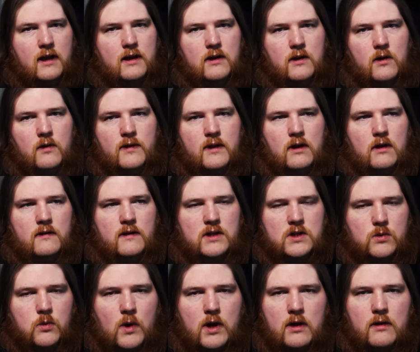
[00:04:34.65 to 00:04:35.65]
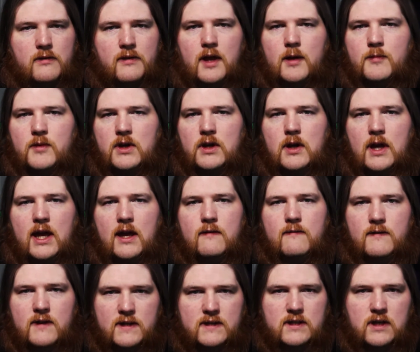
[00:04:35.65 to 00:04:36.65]
I know that on the 12th, I'm going to
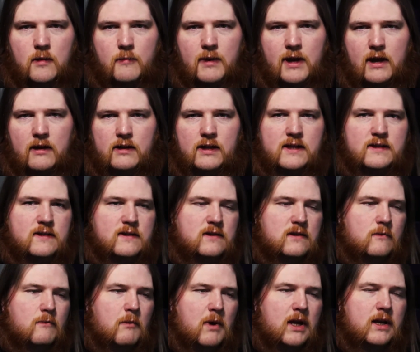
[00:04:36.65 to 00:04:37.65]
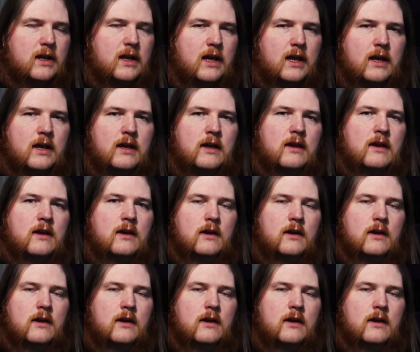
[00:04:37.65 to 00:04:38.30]
have this come out unless it's a Monday,